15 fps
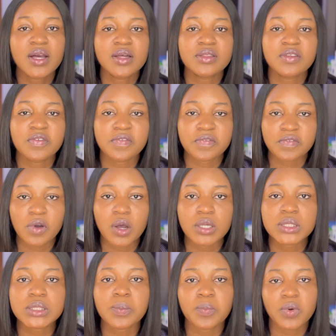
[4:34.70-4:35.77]
the
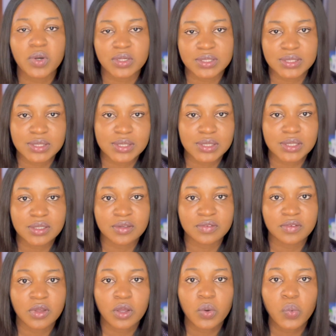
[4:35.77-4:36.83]
false
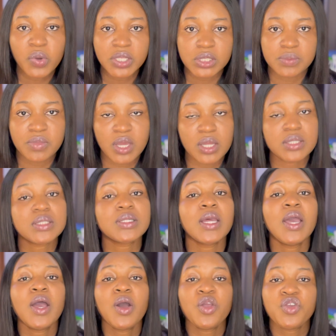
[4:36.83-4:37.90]
positive, which means
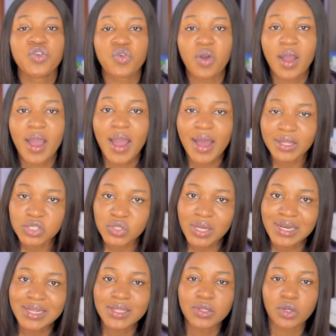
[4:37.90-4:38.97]
you are
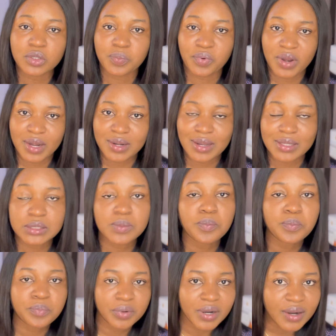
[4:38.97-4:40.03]
actually not pregnant,
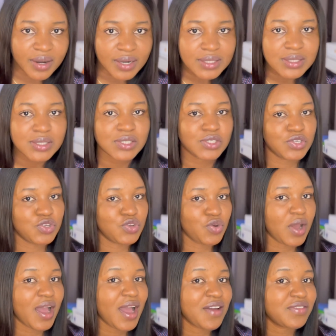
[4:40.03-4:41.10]
but you
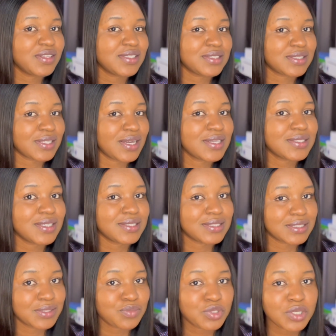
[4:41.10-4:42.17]
are having the signs and
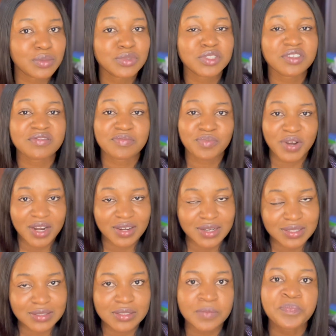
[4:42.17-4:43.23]
symptoms of
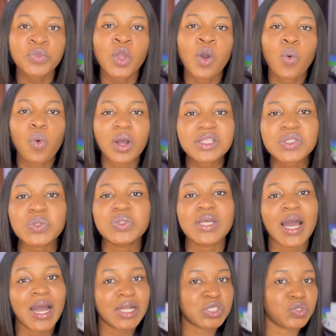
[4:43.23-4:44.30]
pregnancy. What could
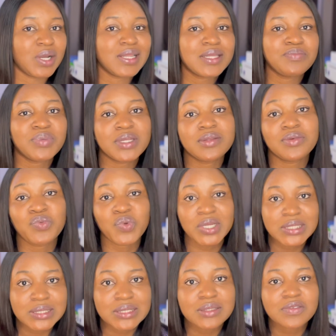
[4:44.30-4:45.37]
actually be the
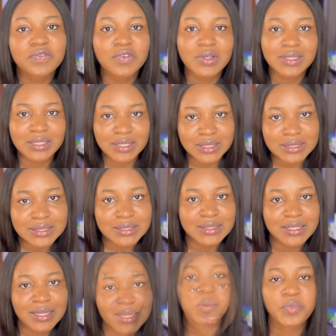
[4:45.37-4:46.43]
reason for this?
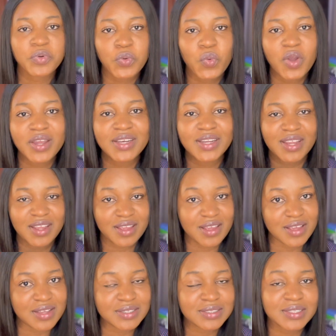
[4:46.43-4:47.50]
Number one
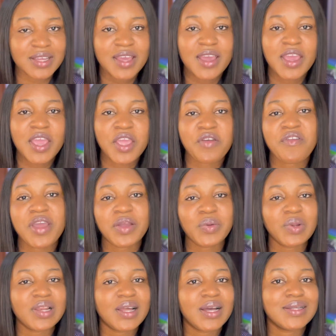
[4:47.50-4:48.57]
is
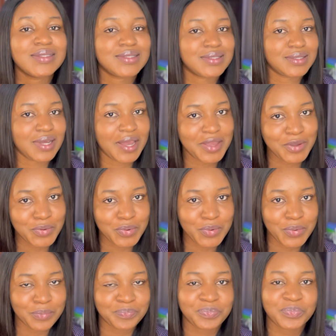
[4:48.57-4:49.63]
irregular cycle.